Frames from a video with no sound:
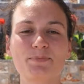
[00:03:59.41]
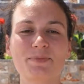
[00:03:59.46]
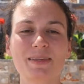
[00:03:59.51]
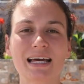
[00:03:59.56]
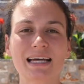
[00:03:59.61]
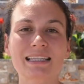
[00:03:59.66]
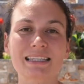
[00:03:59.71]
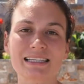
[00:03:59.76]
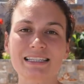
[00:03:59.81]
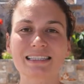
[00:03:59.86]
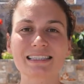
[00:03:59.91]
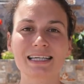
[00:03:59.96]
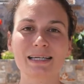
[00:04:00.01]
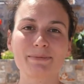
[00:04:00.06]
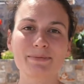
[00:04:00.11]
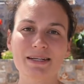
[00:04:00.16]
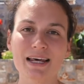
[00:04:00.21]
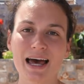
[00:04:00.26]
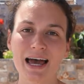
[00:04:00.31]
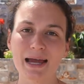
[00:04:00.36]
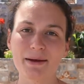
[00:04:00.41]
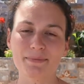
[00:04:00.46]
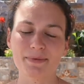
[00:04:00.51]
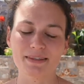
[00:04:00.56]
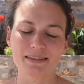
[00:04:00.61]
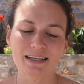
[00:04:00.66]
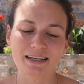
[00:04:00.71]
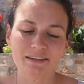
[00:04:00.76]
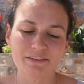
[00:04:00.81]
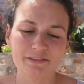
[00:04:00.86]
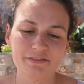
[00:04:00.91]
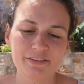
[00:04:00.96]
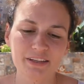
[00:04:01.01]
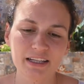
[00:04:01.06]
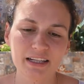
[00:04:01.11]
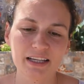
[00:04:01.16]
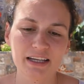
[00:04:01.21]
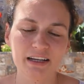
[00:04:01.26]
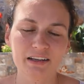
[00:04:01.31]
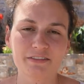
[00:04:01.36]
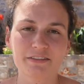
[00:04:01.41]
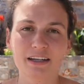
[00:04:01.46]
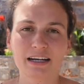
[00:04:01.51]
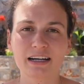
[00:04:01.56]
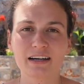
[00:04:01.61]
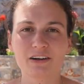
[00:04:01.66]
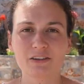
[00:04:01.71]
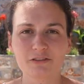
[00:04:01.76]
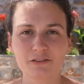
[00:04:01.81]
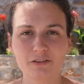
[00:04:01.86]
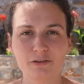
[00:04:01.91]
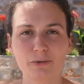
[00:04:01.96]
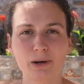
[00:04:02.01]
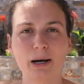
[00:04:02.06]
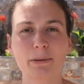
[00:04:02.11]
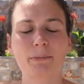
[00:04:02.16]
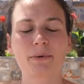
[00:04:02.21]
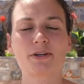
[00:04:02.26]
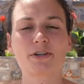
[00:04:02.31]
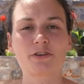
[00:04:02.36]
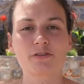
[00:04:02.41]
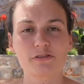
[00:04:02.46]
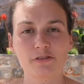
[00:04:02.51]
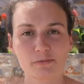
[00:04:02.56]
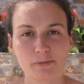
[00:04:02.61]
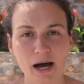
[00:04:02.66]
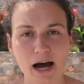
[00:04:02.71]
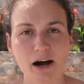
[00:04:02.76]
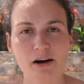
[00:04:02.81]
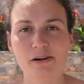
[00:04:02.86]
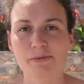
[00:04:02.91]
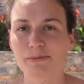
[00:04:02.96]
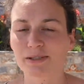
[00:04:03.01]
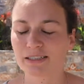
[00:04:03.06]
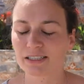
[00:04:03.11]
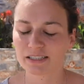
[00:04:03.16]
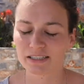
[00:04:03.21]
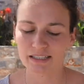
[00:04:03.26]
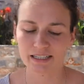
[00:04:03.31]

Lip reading: at the same time, this like feeling of like overwhelmment, overpowerment, just